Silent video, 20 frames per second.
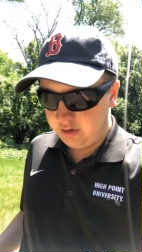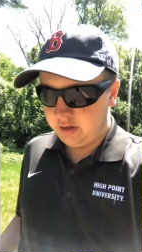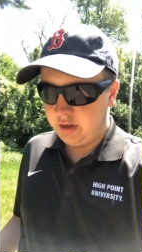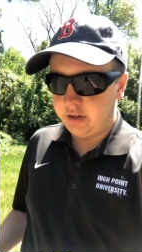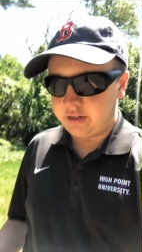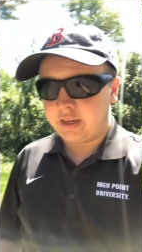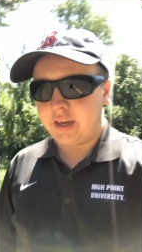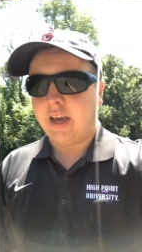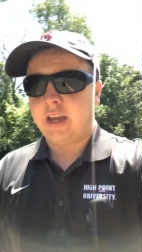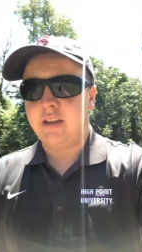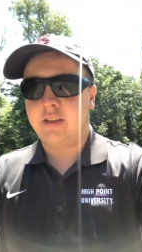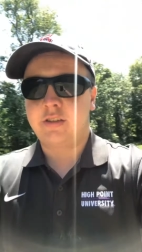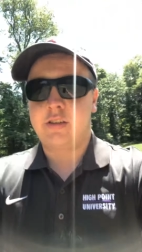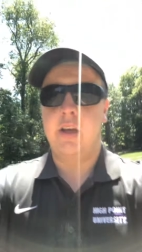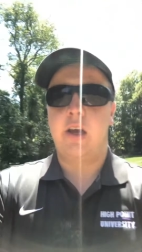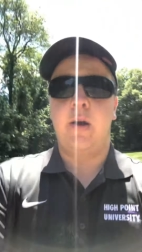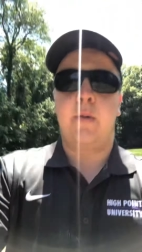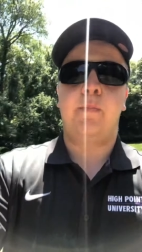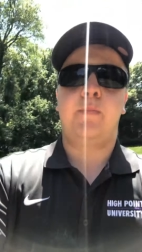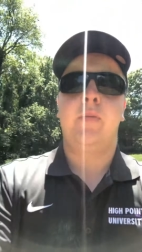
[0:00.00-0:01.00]
okay
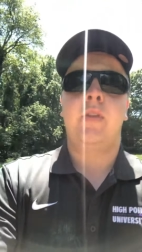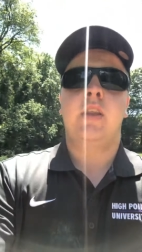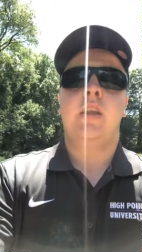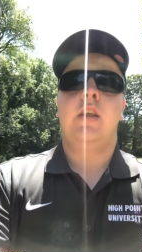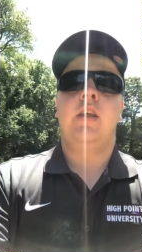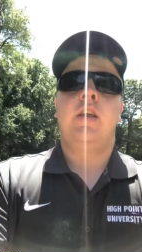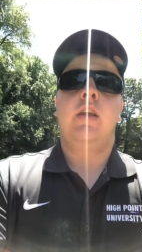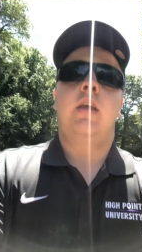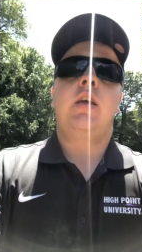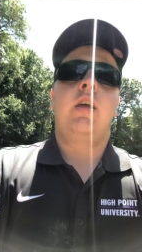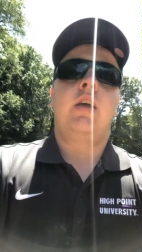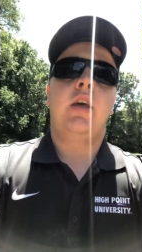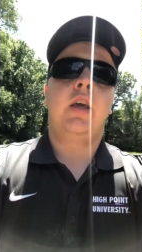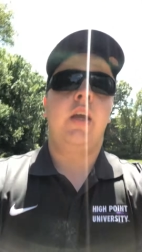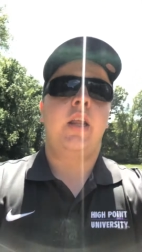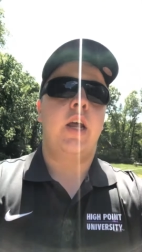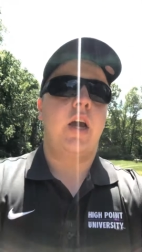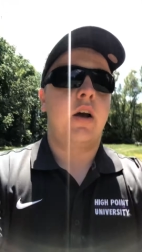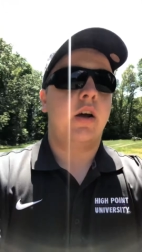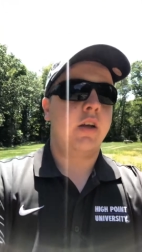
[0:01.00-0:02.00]
so
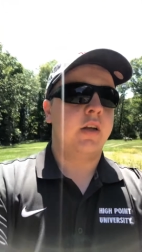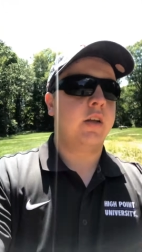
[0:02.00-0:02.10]
you know it,